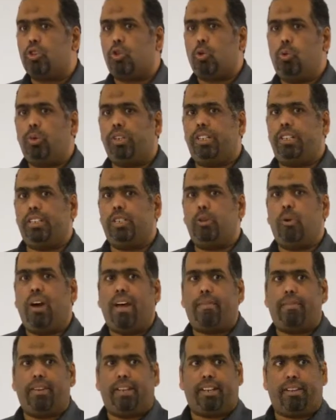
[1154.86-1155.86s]

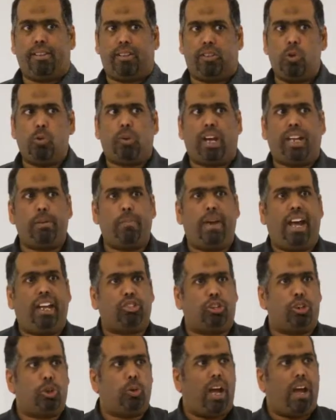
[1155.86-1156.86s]
you can
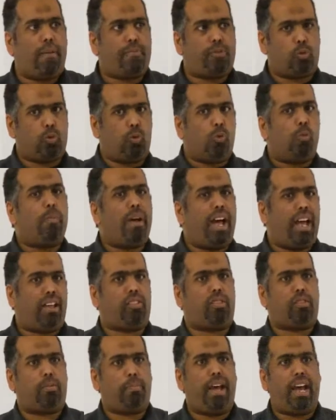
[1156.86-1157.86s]
imagine you have 2
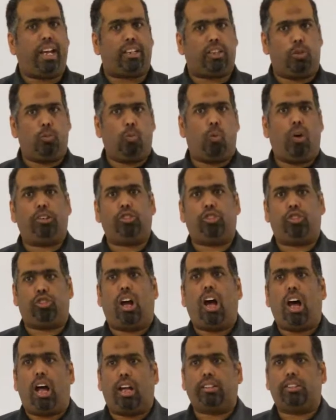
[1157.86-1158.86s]
mass spec in one
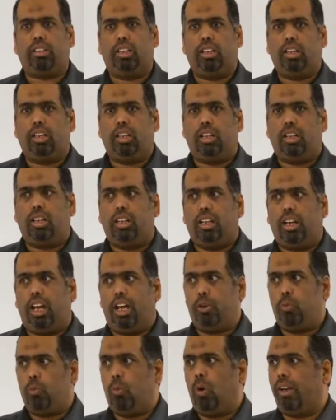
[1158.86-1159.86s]
shot,
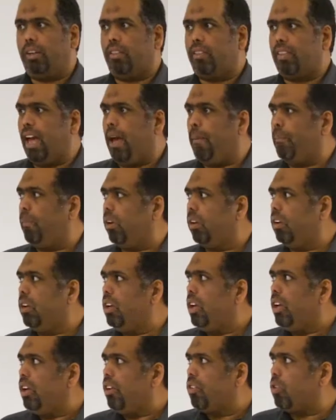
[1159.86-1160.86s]
in one sample.
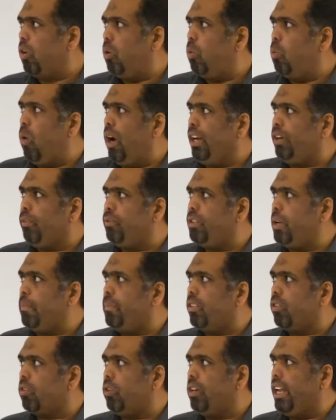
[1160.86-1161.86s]
So one of them
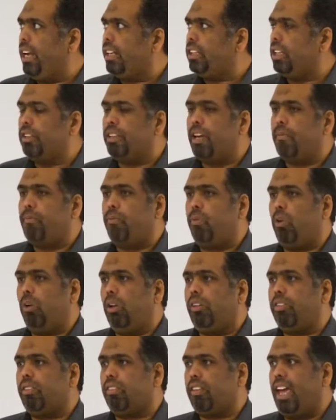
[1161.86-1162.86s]
is collecting the
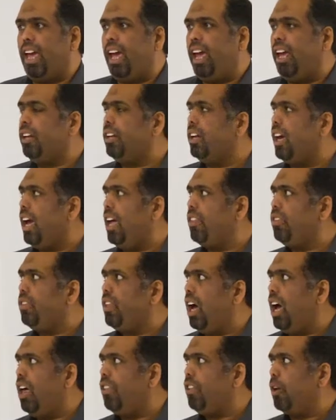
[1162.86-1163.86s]
full scan, and
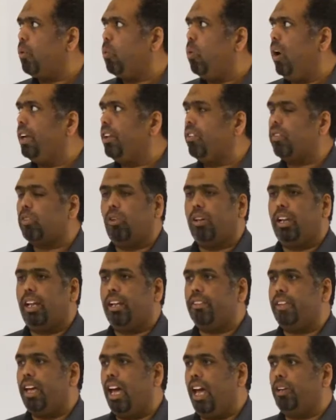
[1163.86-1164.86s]
the other one is
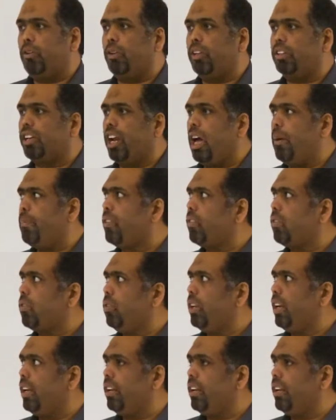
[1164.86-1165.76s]
the Ionotrap is